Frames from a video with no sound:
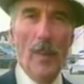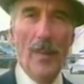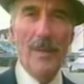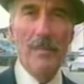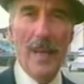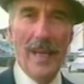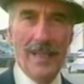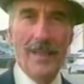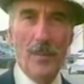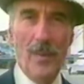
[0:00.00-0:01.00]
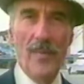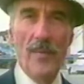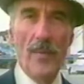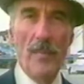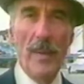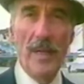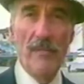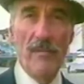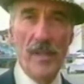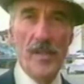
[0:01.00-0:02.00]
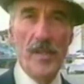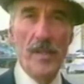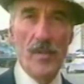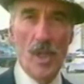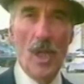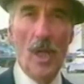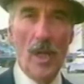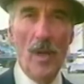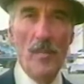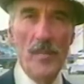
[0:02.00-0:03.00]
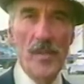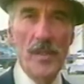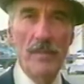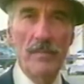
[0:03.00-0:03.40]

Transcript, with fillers: right back with the many faces of Sherlock Holmes.